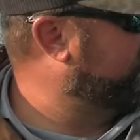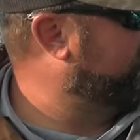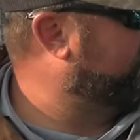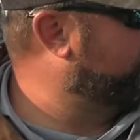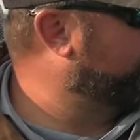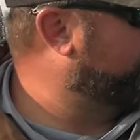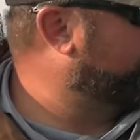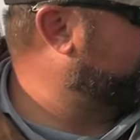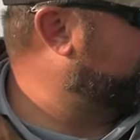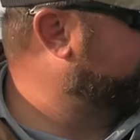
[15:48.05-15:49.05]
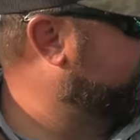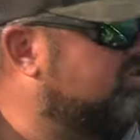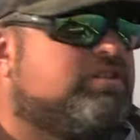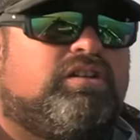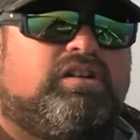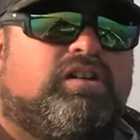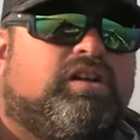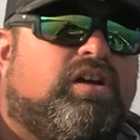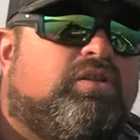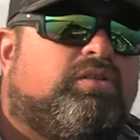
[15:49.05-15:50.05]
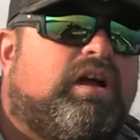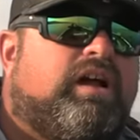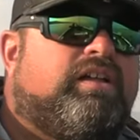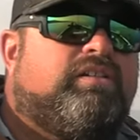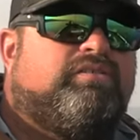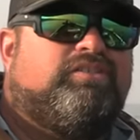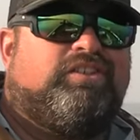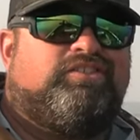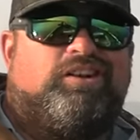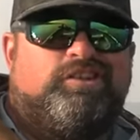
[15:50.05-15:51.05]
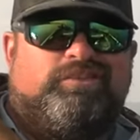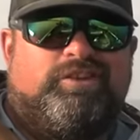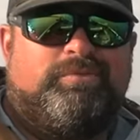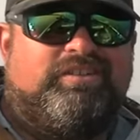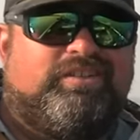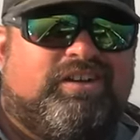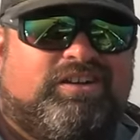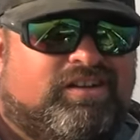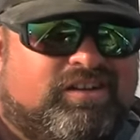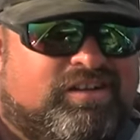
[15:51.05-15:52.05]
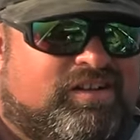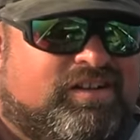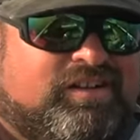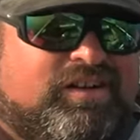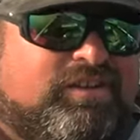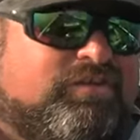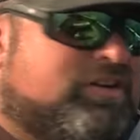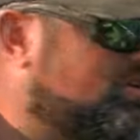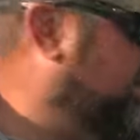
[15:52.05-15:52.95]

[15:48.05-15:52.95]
medium heavy, moderate action. Just started using them this year for